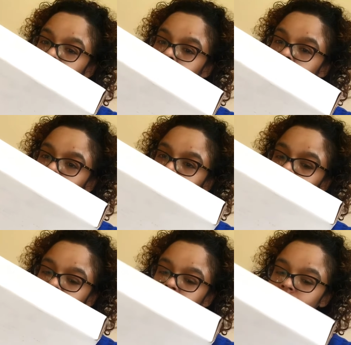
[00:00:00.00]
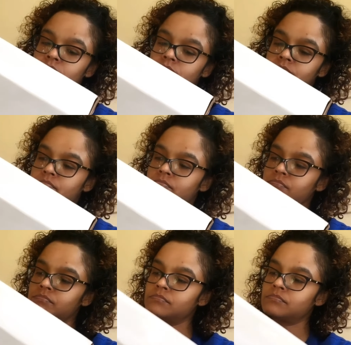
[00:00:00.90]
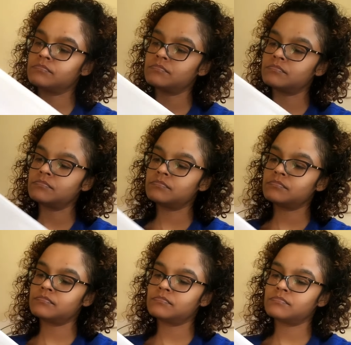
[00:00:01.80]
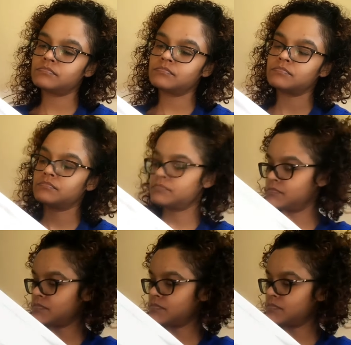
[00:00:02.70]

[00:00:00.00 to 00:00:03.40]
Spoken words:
Nobody speaks.